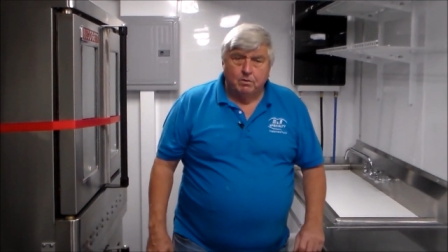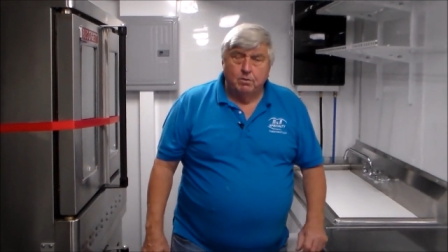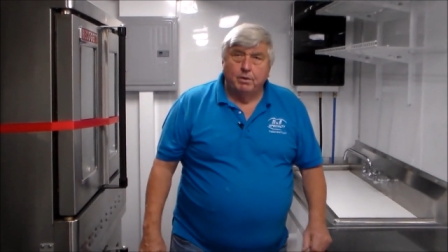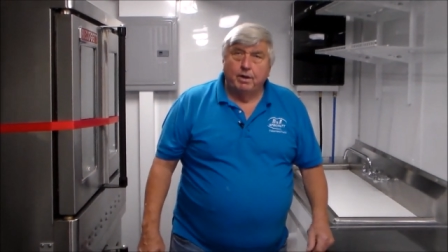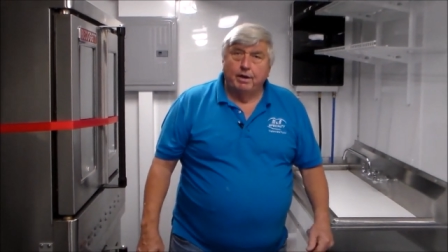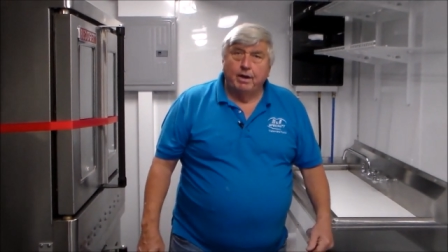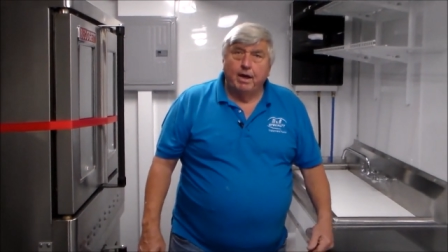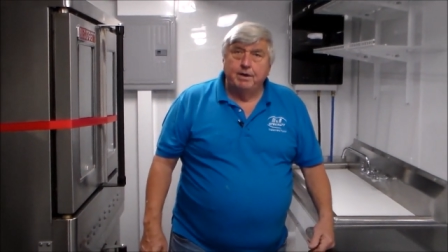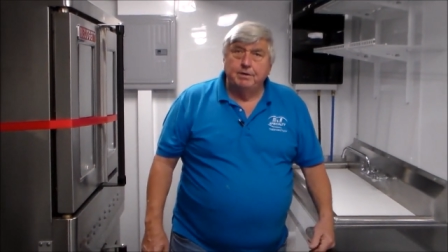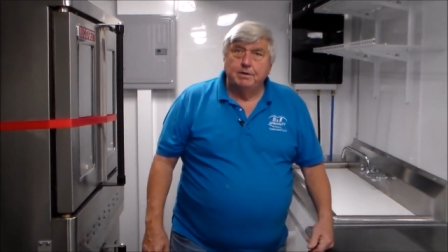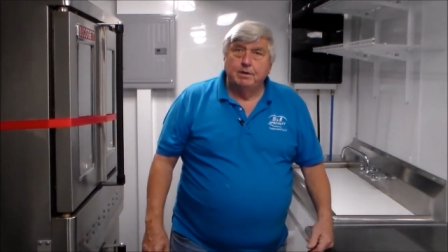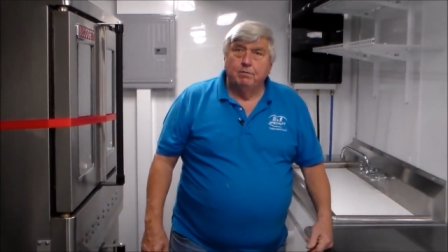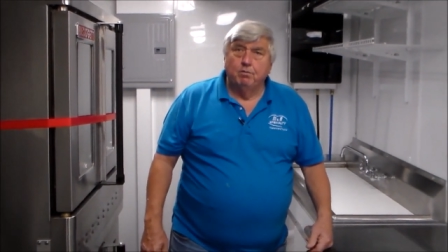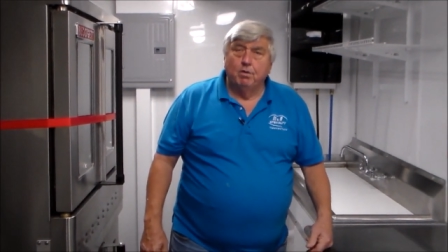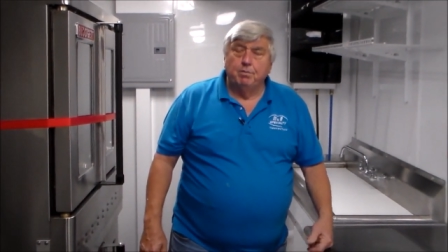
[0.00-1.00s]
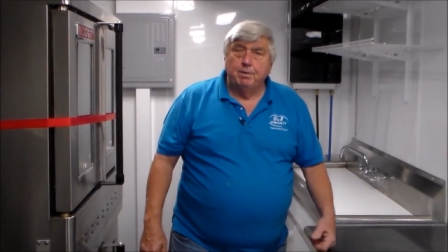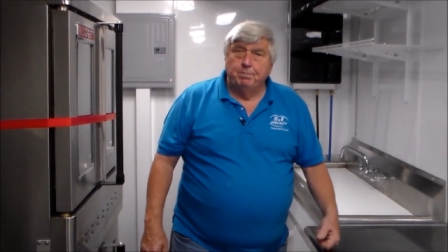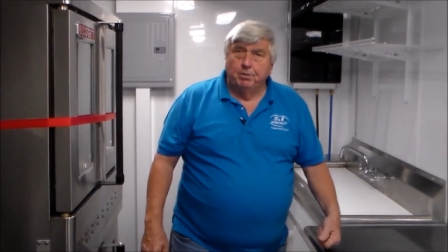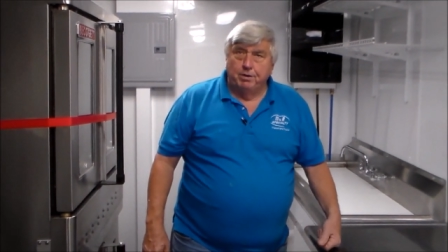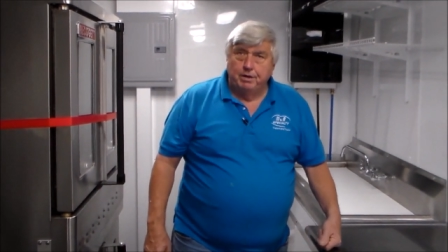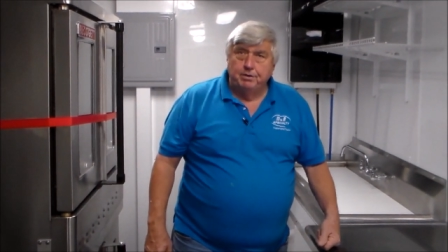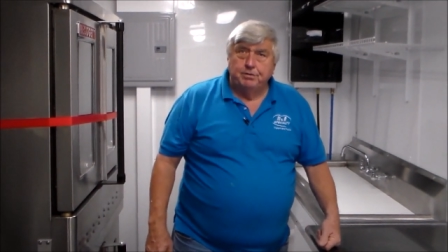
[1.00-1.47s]
You get an idea of what we
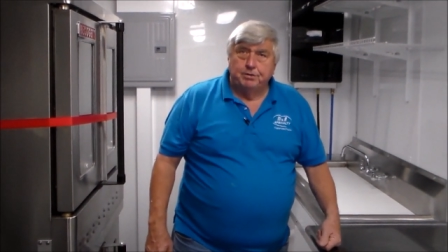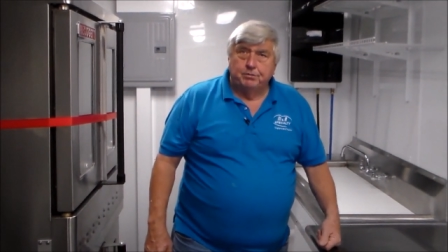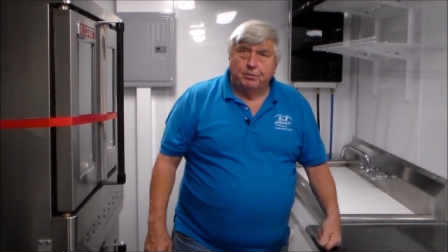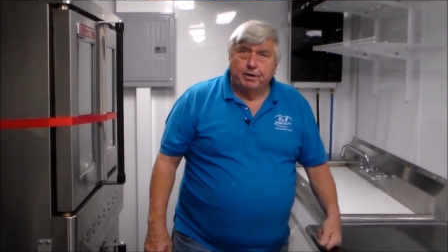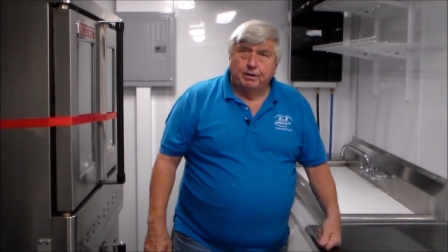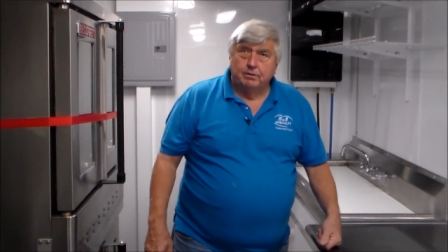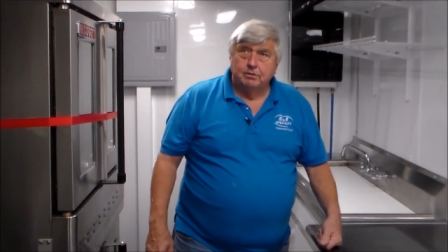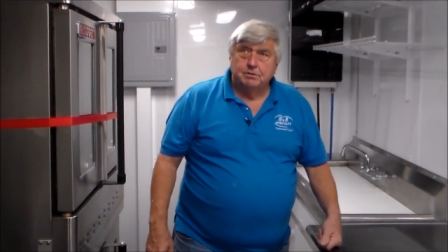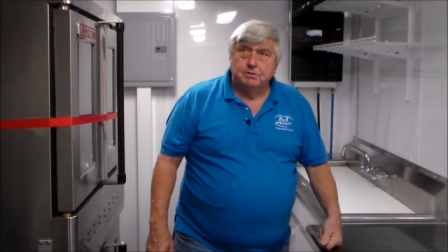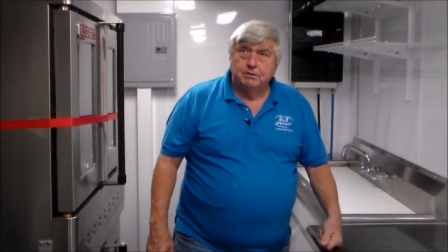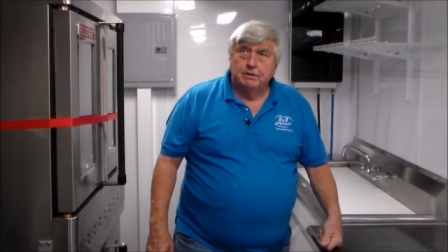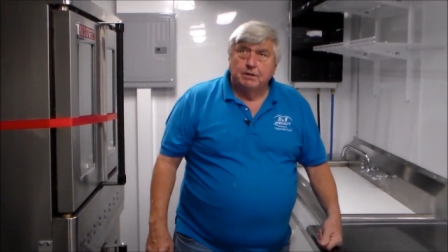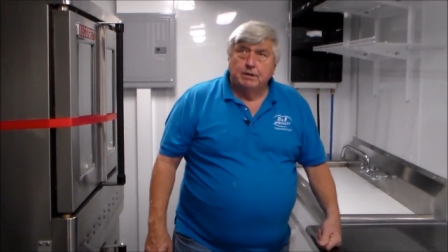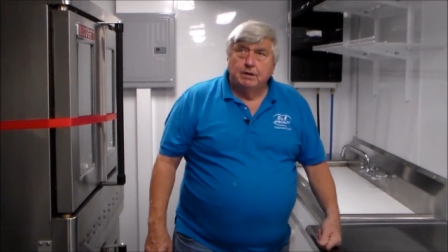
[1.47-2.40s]
put into the trailers.